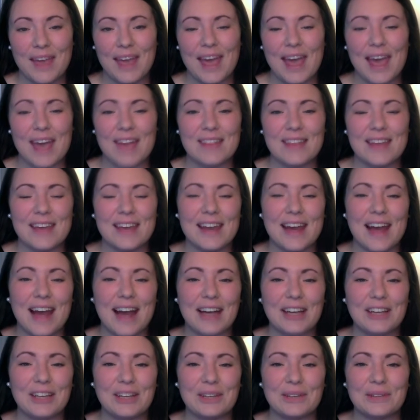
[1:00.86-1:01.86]
And then I
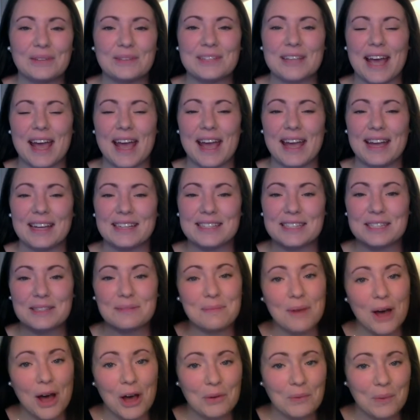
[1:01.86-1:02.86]
use a
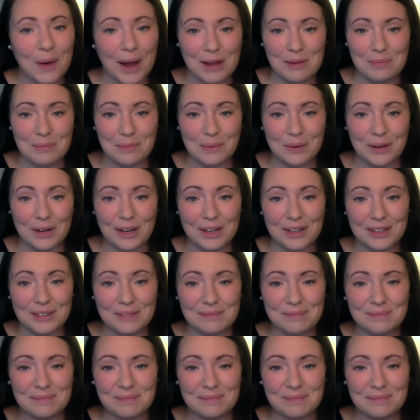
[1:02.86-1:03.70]
small whiteboard